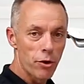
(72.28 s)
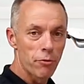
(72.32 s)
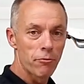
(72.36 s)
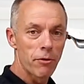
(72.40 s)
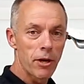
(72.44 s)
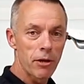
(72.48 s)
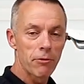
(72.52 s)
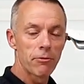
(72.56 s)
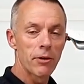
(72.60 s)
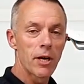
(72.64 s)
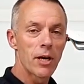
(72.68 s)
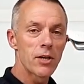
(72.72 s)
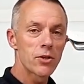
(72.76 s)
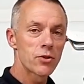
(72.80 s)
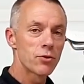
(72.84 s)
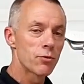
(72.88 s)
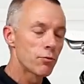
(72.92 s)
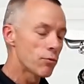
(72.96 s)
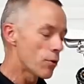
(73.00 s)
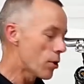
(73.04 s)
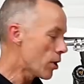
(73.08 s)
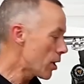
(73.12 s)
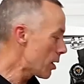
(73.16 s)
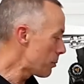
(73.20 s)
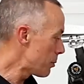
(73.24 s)
than a
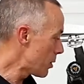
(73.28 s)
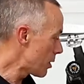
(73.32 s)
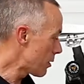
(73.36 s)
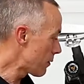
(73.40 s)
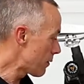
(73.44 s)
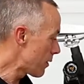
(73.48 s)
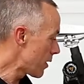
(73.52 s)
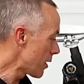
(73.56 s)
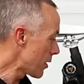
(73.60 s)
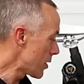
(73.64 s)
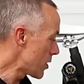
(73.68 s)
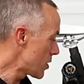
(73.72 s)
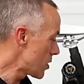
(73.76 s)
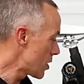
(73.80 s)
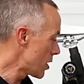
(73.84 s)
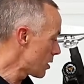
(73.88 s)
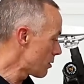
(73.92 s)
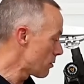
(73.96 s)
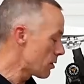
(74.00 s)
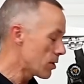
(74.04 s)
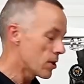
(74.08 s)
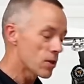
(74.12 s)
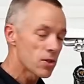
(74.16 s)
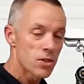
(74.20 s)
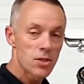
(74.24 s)
recreational rider, but a fairly
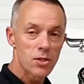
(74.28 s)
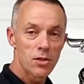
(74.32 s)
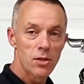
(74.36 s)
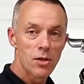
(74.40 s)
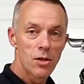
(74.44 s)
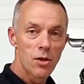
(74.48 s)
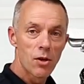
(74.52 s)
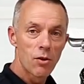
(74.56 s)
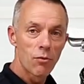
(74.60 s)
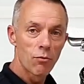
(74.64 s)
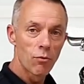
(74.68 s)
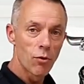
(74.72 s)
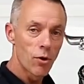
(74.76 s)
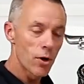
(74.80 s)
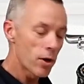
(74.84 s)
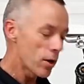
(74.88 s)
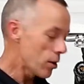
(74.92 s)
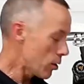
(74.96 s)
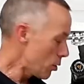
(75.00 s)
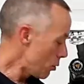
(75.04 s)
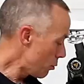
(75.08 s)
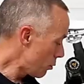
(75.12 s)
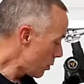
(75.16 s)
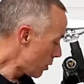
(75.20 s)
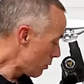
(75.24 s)
serious
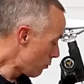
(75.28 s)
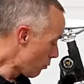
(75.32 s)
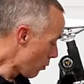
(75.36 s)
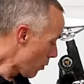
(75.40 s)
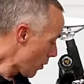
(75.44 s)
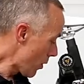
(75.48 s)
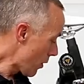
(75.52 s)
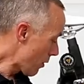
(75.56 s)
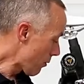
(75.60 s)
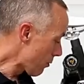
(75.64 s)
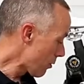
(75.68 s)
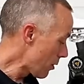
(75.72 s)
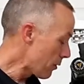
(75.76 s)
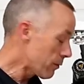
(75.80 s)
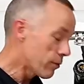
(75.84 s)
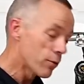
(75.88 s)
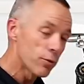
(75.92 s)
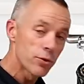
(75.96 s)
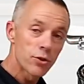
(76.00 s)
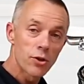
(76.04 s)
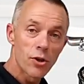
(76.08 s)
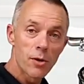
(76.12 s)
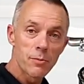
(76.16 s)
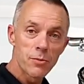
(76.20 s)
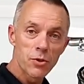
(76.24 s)
rider who would ride 3 or
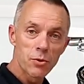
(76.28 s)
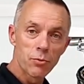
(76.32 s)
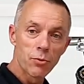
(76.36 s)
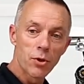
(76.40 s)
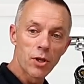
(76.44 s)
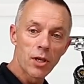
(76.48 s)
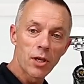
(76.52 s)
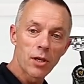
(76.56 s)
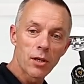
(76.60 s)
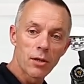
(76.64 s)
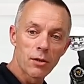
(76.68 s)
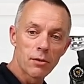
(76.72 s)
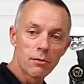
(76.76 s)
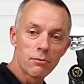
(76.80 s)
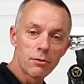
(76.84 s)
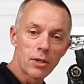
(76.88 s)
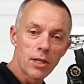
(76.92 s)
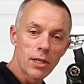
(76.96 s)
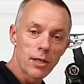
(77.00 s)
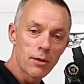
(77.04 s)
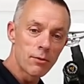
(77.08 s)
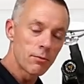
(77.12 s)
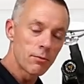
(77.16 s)
4 times a week and